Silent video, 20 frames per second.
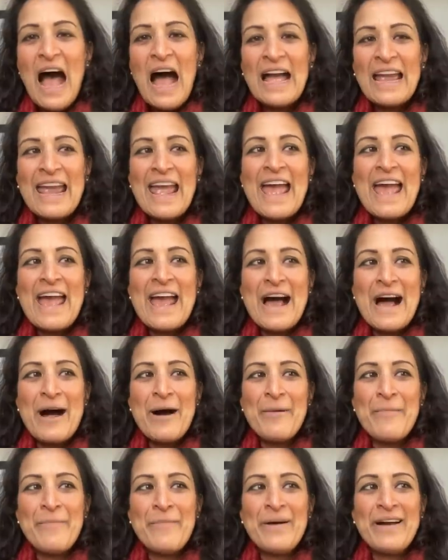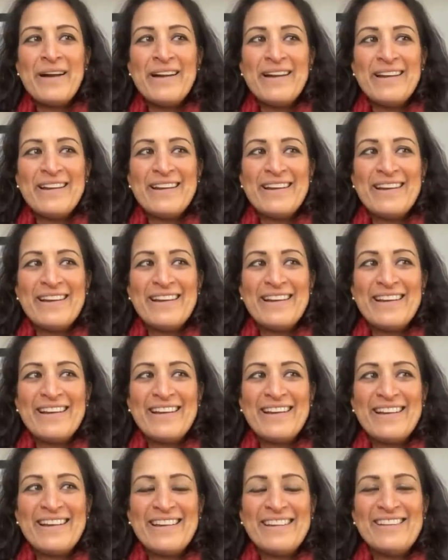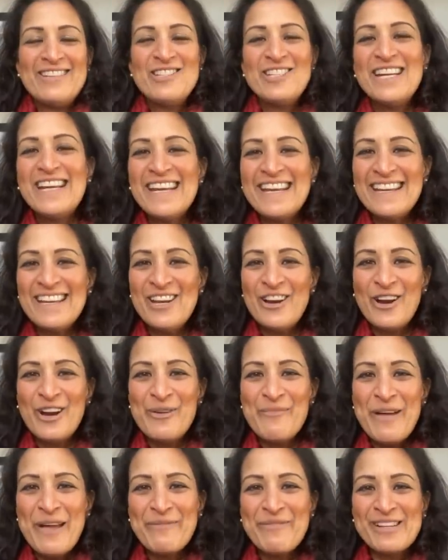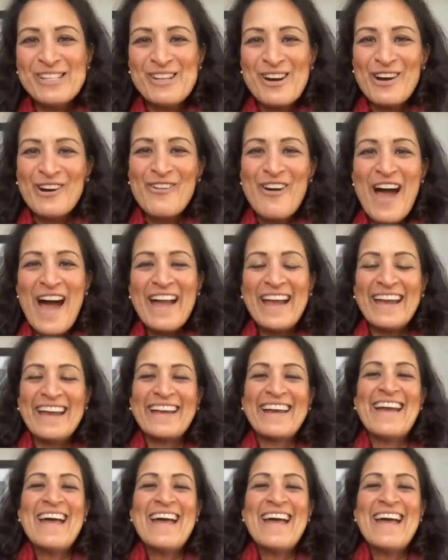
I am, you're going to make me start crying.